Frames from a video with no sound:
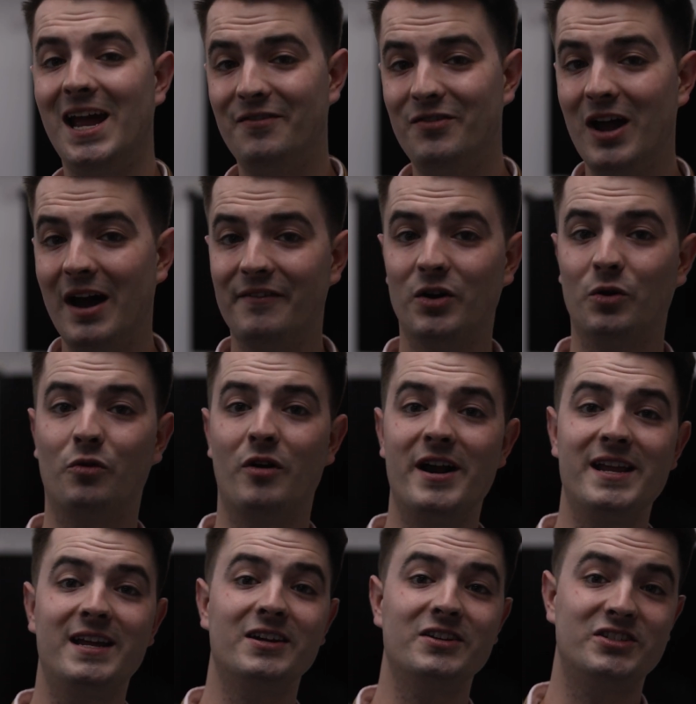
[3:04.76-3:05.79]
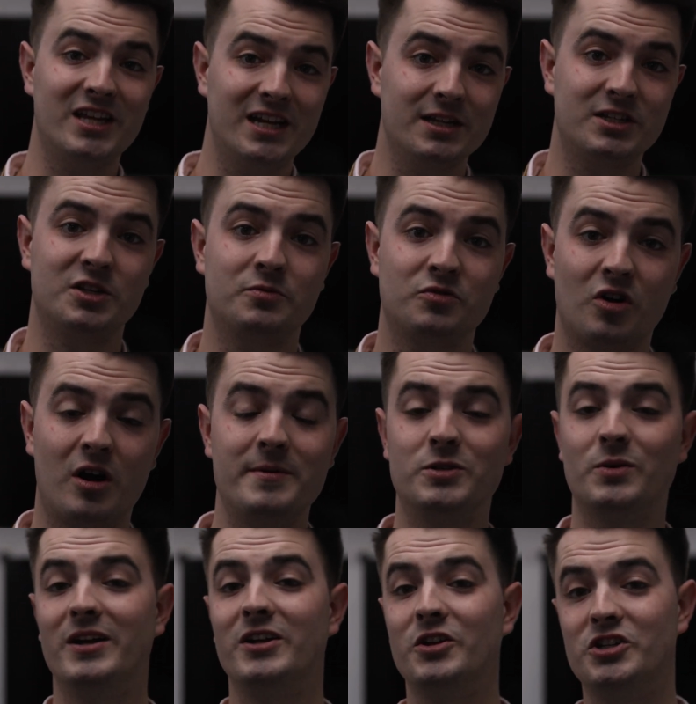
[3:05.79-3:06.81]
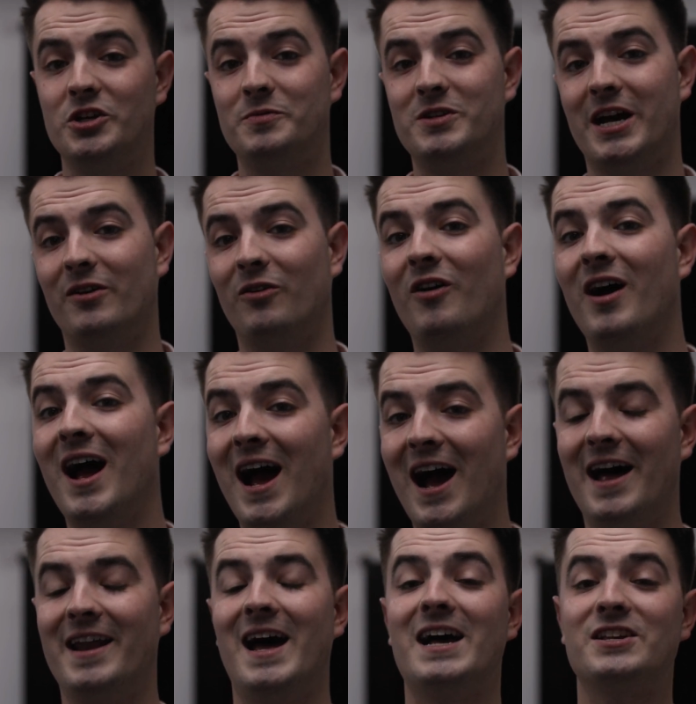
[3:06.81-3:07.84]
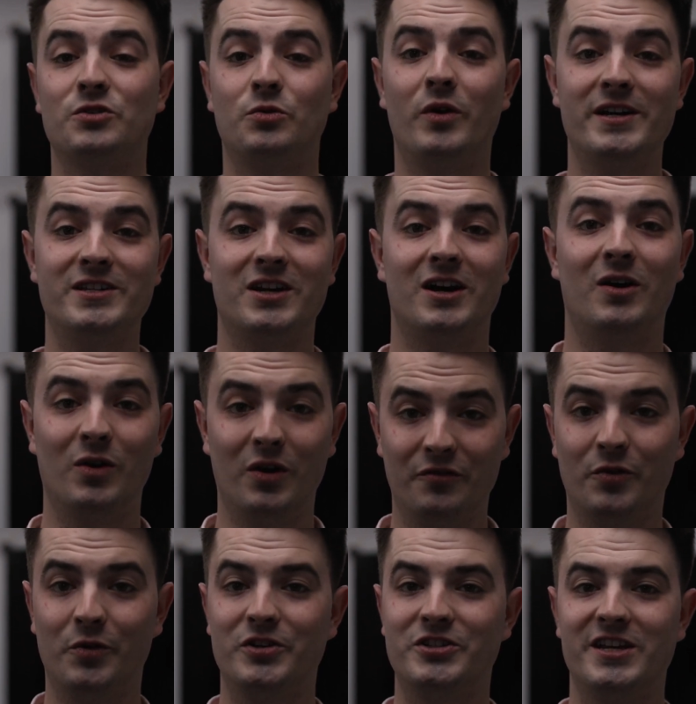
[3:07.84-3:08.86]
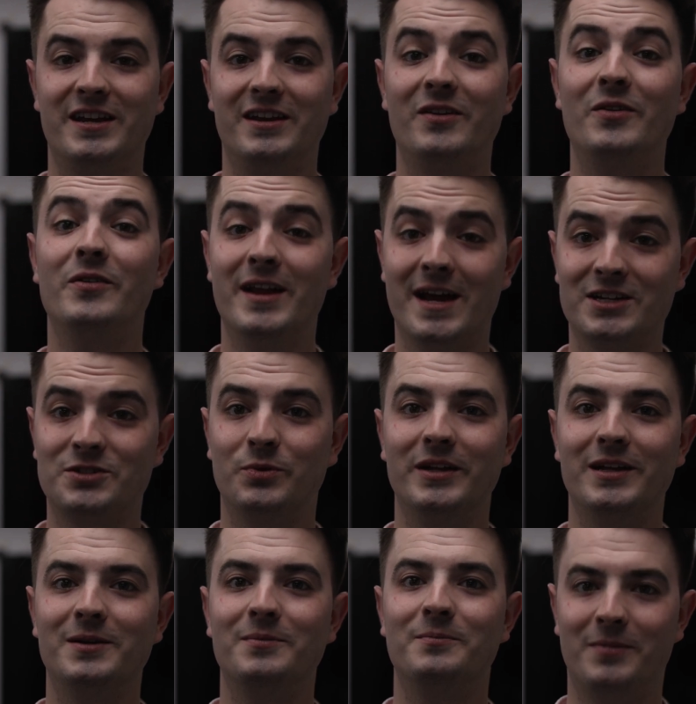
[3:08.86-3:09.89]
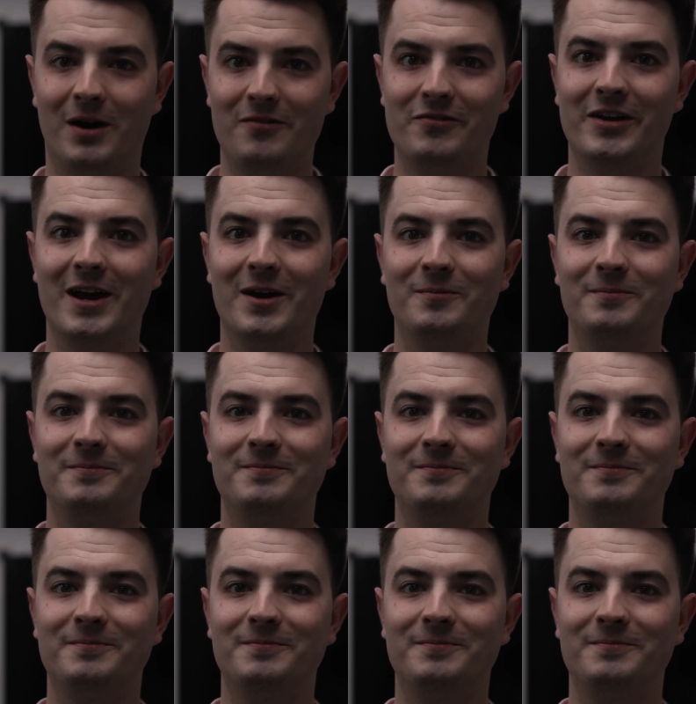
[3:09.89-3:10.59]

If you haven't already, consider subscribing to our YouTube channel. And as always, I'll look forward to seeing you next week. Bye for now.